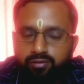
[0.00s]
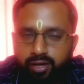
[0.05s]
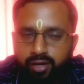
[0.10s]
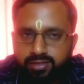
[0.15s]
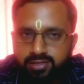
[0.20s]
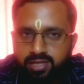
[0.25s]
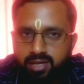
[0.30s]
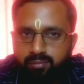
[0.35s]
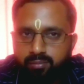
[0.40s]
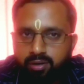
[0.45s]

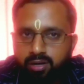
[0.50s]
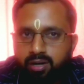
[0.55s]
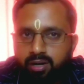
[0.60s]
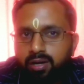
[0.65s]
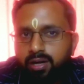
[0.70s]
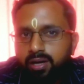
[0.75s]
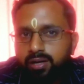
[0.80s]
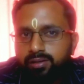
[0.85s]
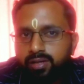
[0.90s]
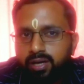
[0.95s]
example,
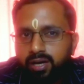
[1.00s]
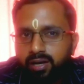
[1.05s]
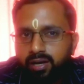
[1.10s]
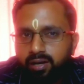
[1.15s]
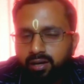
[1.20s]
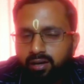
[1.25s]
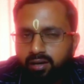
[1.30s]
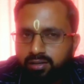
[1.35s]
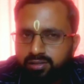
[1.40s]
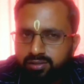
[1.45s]
they
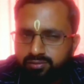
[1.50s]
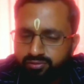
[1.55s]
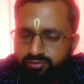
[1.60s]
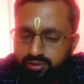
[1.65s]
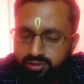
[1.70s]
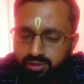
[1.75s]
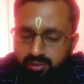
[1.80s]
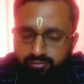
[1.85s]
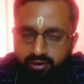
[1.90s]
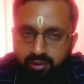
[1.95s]
are
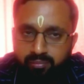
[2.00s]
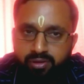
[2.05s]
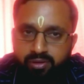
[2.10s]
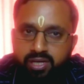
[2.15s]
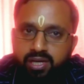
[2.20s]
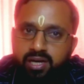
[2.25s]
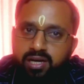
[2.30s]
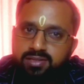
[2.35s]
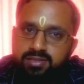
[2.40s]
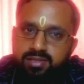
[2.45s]
from
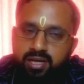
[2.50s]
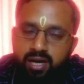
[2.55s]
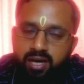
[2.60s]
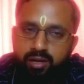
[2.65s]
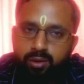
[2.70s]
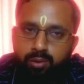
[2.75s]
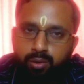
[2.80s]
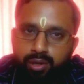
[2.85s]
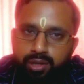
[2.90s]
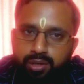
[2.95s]
years they
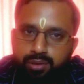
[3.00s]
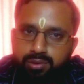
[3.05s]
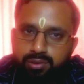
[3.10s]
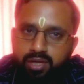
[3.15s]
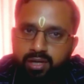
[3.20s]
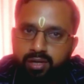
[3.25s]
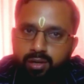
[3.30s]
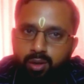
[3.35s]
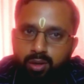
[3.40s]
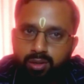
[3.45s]
are going to
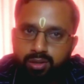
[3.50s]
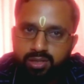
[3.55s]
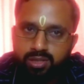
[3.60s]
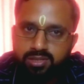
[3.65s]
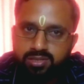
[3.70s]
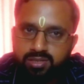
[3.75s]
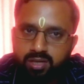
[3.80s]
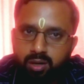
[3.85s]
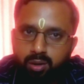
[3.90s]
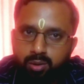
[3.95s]
their
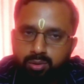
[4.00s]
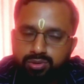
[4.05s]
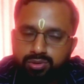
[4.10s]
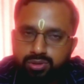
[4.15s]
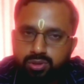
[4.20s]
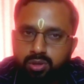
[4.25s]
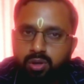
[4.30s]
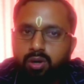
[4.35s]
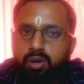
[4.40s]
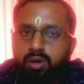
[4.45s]
daughter's
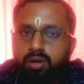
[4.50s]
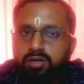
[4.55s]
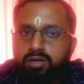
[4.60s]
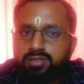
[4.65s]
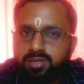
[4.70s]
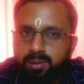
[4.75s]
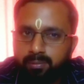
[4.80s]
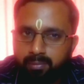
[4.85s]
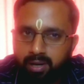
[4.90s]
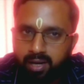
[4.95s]
house or
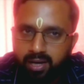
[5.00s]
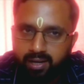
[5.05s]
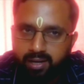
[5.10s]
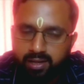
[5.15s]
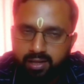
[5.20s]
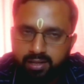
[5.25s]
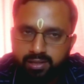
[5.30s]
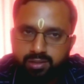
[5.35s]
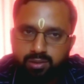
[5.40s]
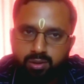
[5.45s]
some
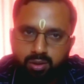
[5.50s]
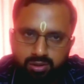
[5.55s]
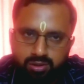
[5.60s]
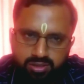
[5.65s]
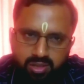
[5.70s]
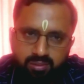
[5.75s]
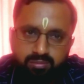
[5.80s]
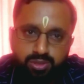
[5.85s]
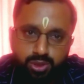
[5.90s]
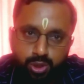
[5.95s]
market or
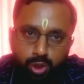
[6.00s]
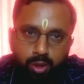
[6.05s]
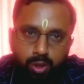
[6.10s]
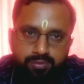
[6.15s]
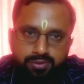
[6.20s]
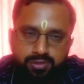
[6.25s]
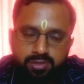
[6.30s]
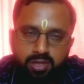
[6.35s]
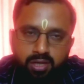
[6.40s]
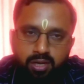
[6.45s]
some
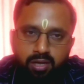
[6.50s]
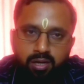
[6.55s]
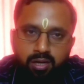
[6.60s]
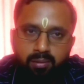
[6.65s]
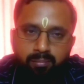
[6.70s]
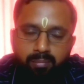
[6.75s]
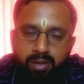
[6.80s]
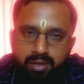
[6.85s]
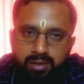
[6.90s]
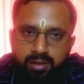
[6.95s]
shops,
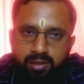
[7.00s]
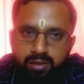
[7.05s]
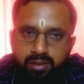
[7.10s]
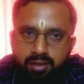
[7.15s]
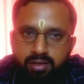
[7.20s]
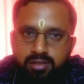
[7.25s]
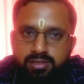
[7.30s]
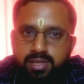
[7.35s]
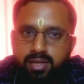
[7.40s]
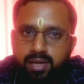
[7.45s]
but
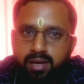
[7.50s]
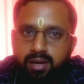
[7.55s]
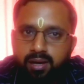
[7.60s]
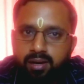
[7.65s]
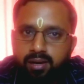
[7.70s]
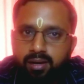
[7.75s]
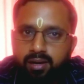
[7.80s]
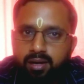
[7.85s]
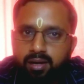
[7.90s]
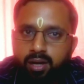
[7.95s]
they
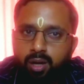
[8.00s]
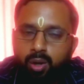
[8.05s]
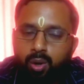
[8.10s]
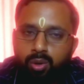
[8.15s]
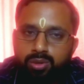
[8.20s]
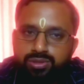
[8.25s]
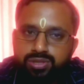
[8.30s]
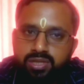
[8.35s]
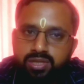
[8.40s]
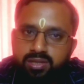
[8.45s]
are
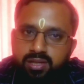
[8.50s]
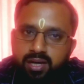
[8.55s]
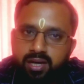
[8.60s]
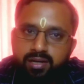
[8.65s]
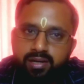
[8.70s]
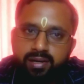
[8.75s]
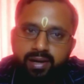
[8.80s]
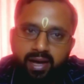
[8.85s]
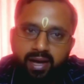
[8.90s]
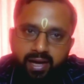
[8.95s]
losing
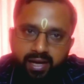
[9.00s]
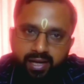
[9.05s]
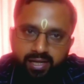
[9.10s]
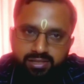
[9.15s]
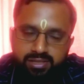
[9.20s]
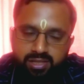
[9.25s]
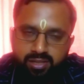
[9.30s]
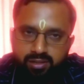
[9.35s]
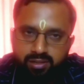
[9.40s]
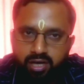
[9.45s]
that
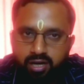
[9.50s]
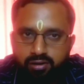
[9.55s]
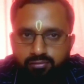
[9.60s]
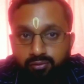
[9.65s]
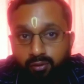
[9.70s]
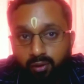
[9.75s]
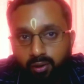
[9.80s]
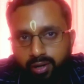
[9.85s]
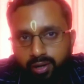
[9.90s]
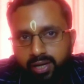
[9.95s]
direction. They are
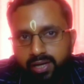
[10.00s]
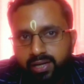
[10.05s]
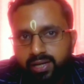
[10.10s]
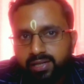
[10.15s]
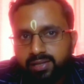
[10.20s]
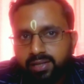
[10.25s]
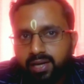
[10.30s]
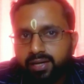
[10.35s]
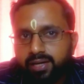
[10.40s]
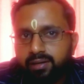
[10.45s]

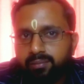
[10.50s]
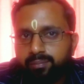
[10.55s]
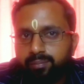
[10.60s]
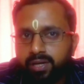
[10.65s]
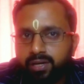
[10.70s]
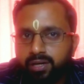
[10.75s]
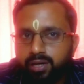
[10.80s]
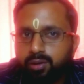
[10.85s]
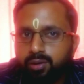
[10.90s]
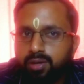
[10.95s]
forgetting that
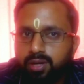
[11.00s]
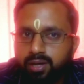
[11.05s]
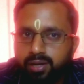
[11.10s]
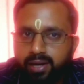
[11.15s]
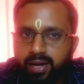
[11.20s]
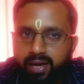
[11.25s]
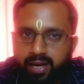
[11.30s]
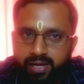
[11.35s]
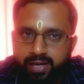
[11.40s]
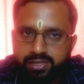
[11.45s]
particular
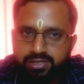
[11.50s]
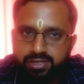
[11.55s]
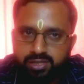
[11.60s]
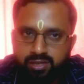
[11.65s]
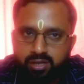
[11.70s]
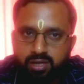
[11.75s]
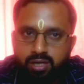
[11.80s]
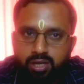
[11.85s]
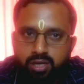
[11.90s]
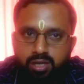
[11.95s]

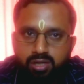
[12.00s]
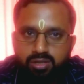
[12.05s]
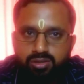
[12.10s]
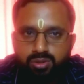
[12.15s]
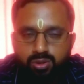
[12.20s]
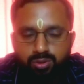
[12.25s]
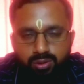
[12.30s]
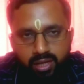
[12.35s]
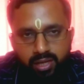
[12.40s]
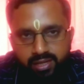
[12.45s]
direction.
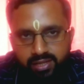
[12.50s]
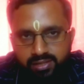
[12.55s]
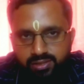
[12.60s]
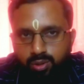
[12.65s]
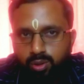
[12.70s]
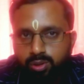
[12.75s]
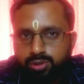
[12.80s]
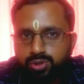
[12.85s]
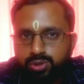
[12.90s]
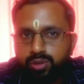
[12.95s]
So that
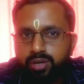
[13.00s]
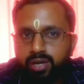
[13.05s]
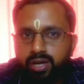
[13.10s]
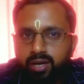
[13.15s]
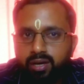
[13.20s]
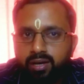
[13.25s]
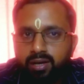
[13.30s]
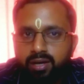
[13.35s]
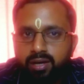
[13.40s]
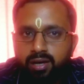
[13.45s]
is also
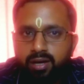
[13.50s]
a